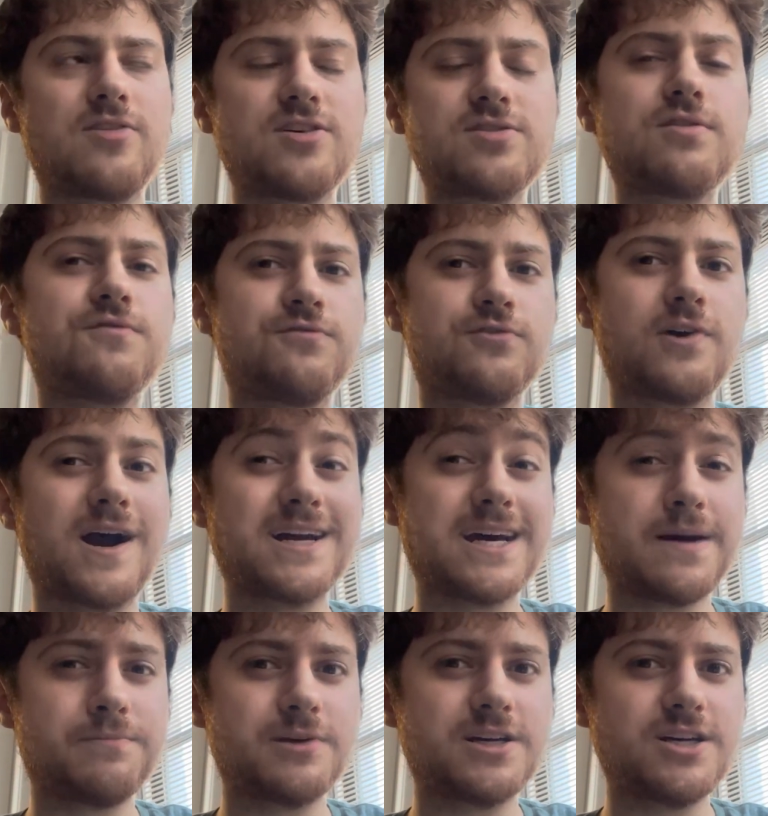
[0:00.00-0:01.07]
the fried
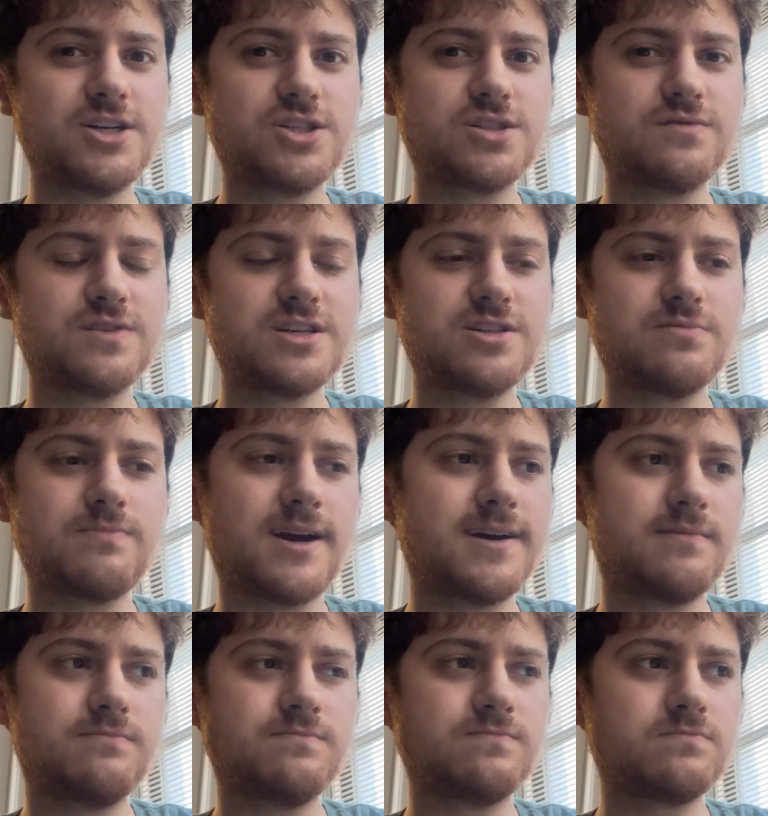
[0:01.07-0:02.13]
application of this
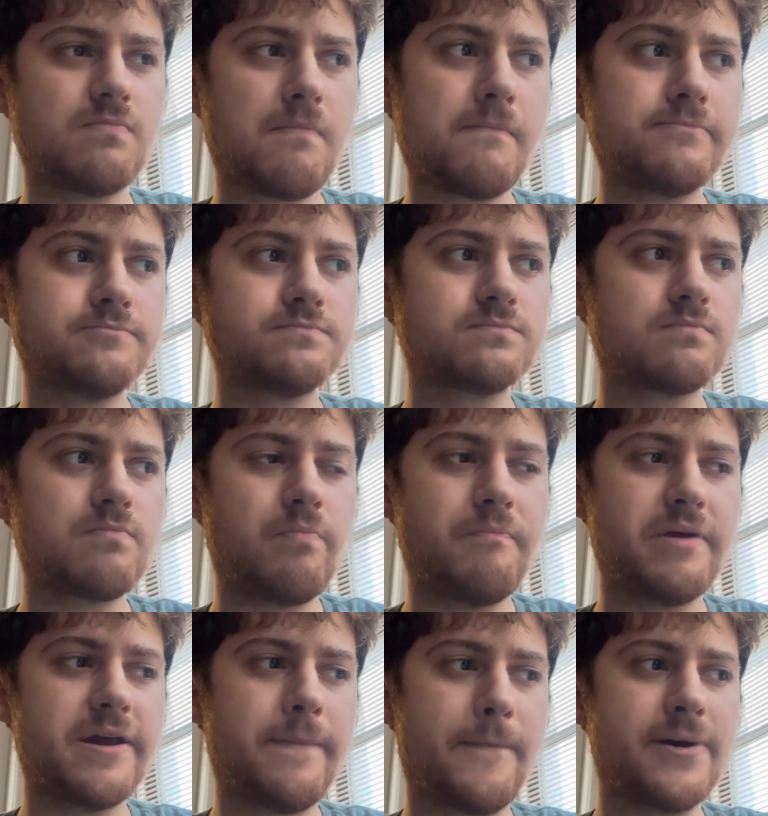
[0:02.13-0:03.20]
might
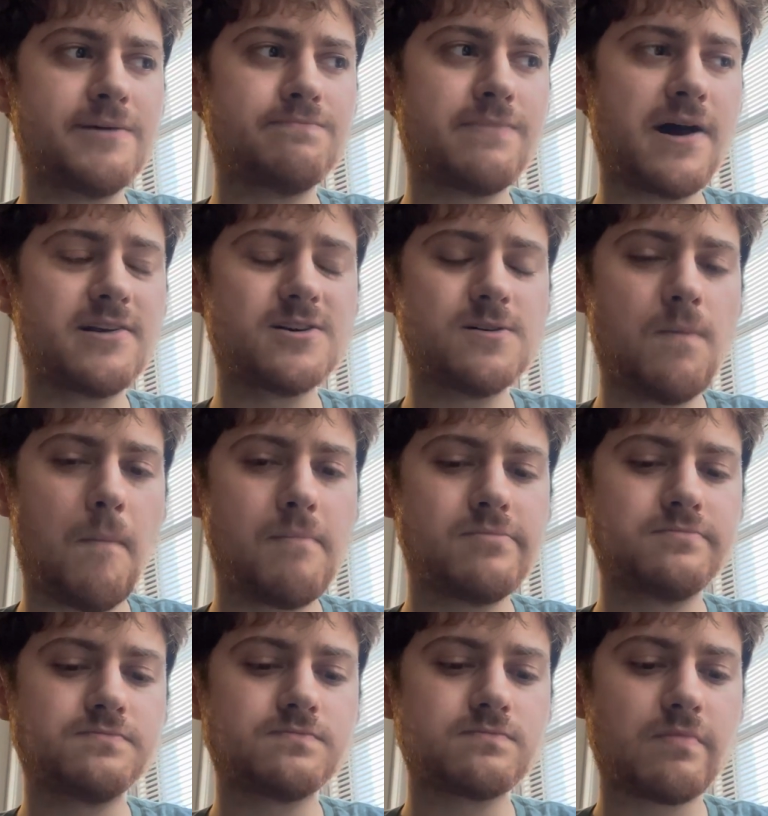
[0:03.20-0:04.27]
be a bit better,
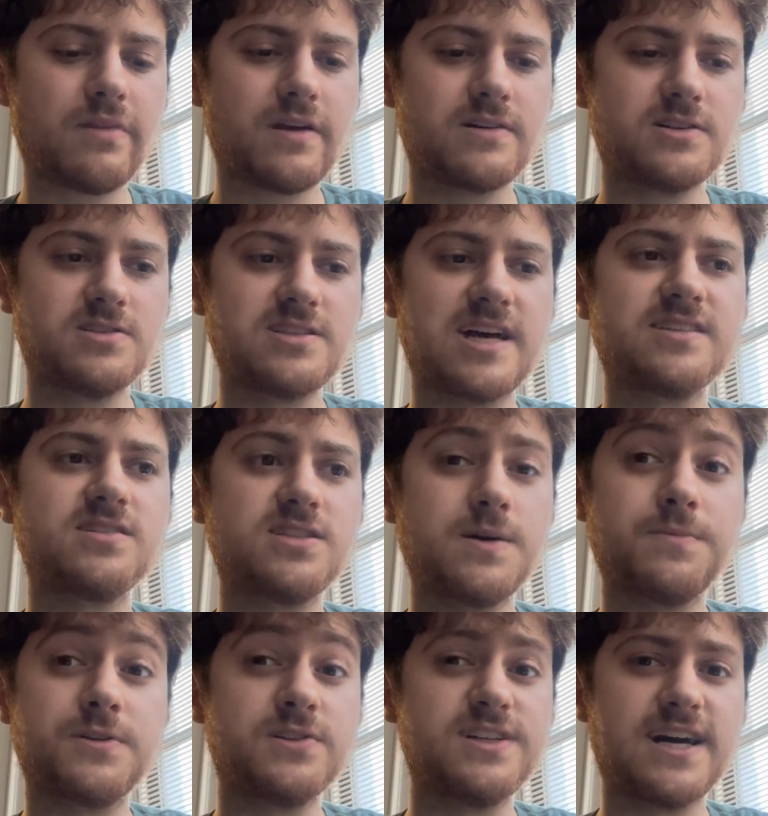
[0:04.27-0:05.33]
because that's
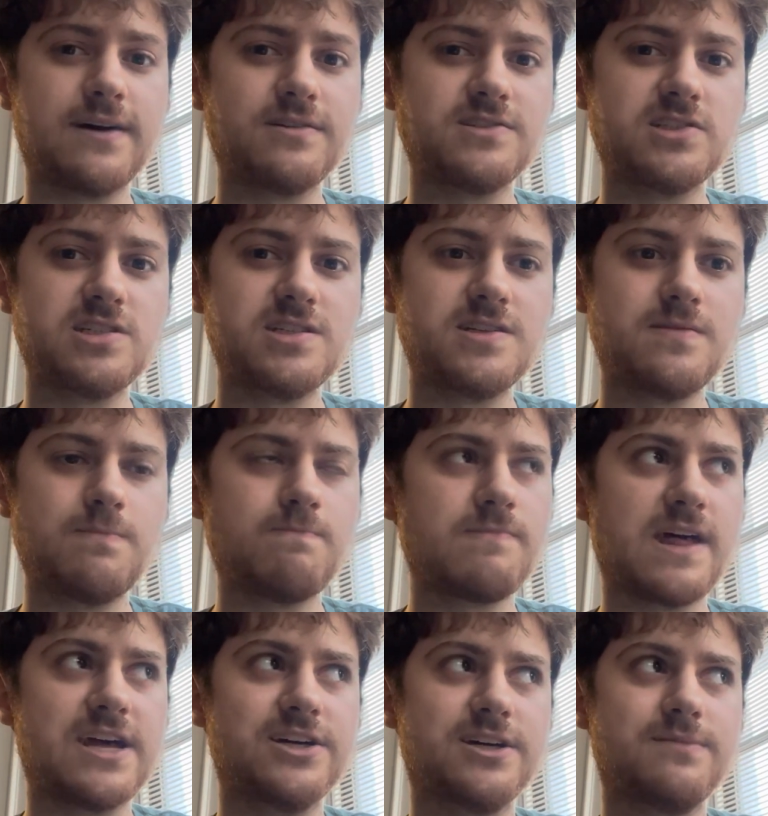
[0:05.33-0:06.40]
typically how it's eaten,
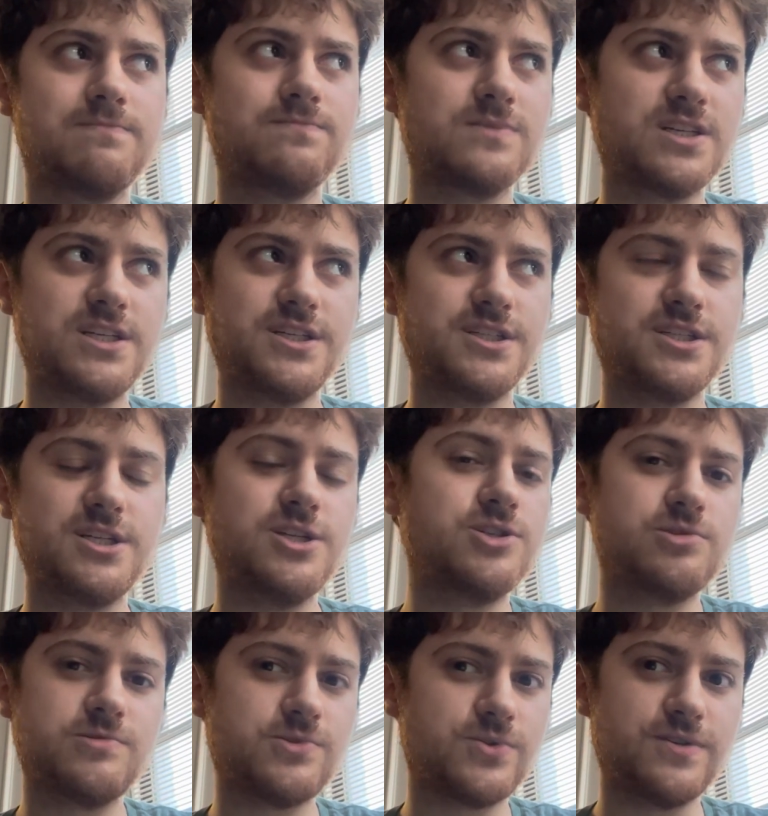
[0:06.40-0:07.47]
like in
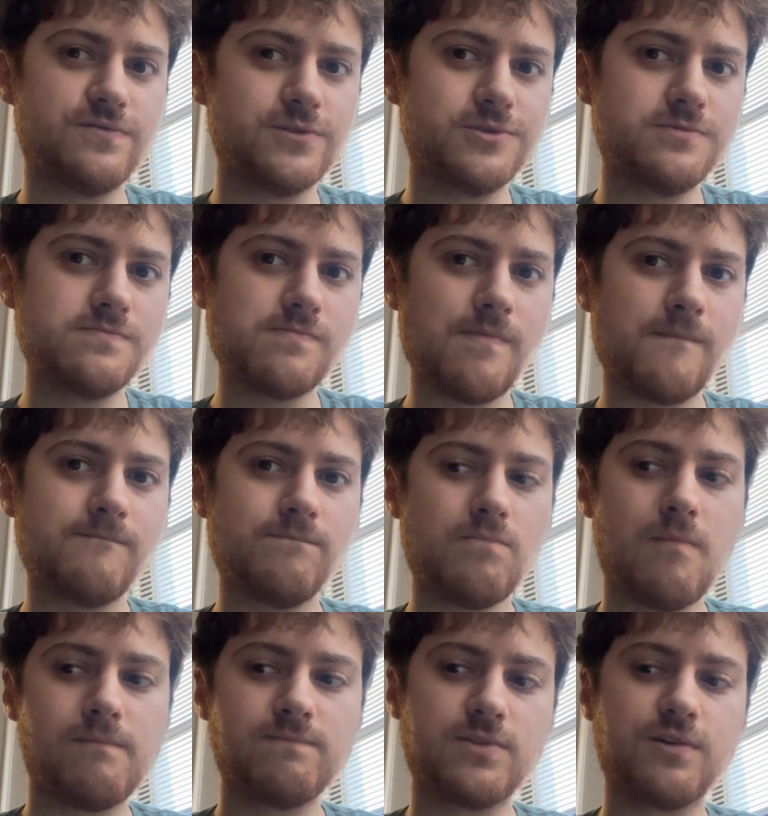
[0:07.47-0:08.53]
Indonesian street food.
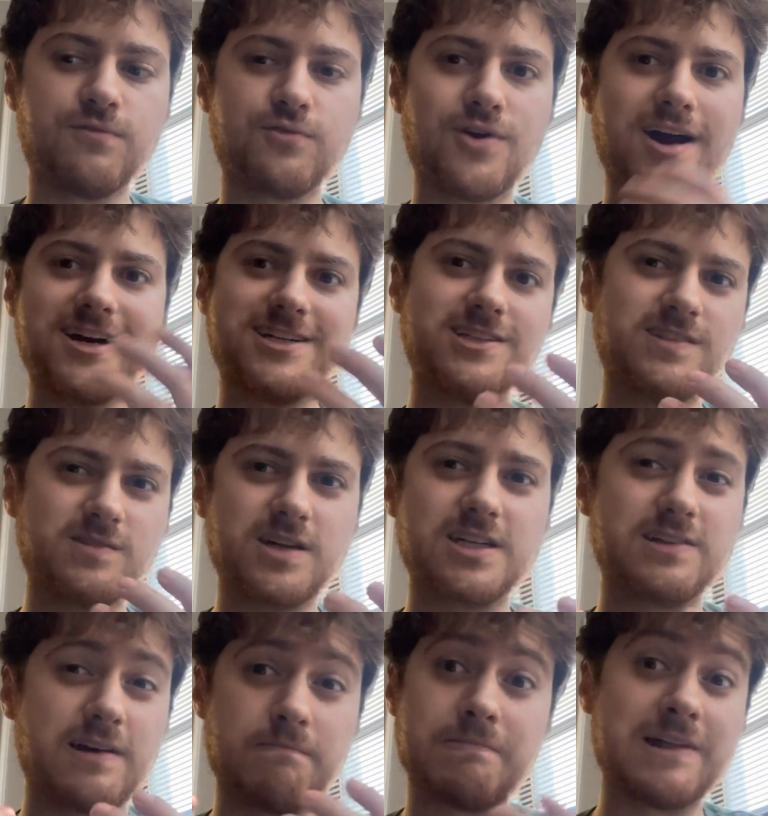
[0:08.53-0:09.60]
They'll fry it in kind of
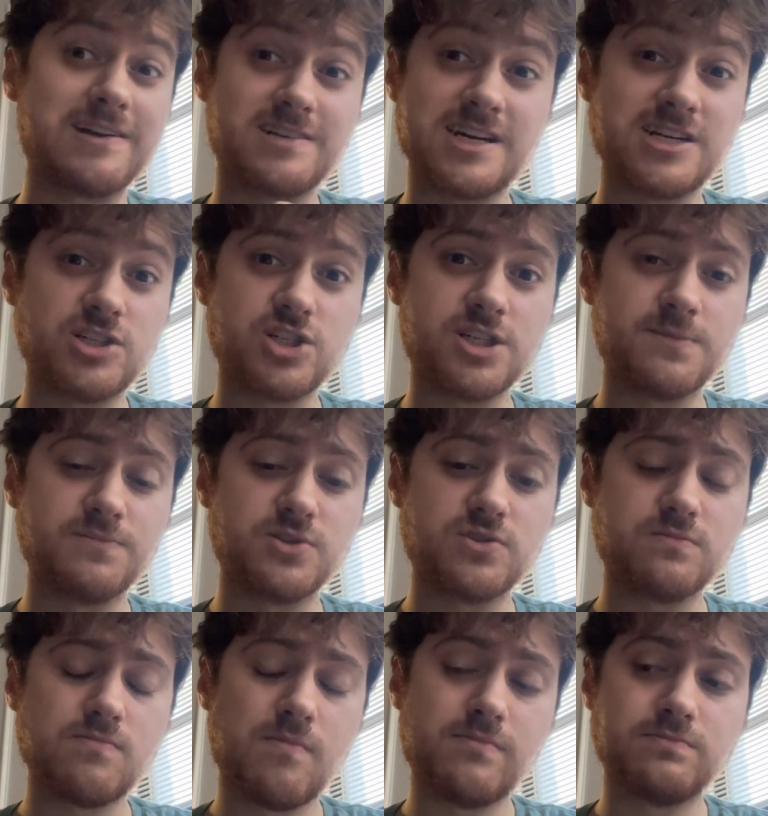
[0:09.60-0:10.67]
like plantain chips,
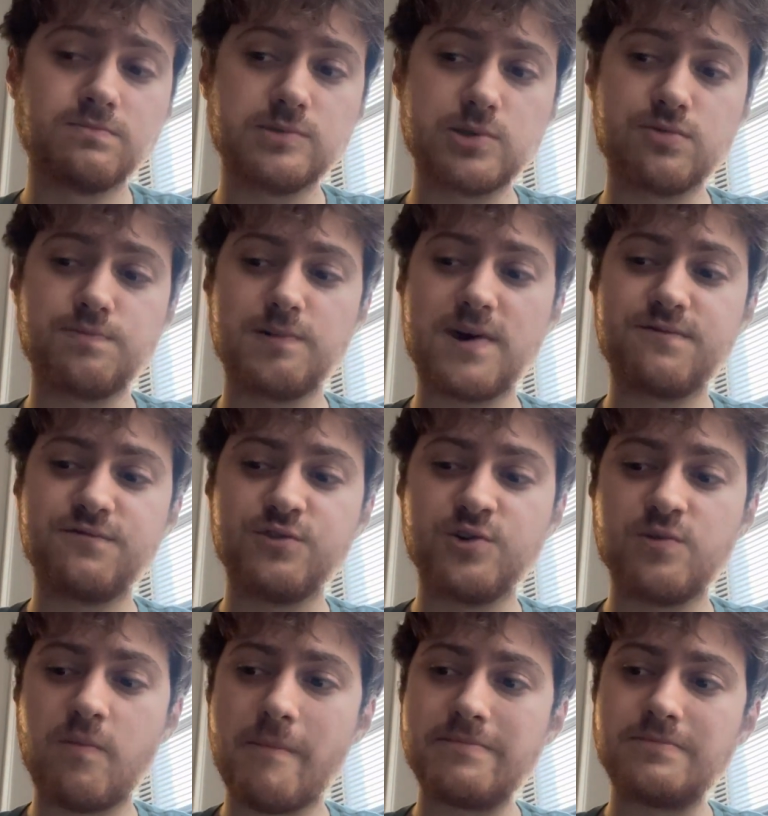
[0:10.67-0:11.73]
but with breadfruit.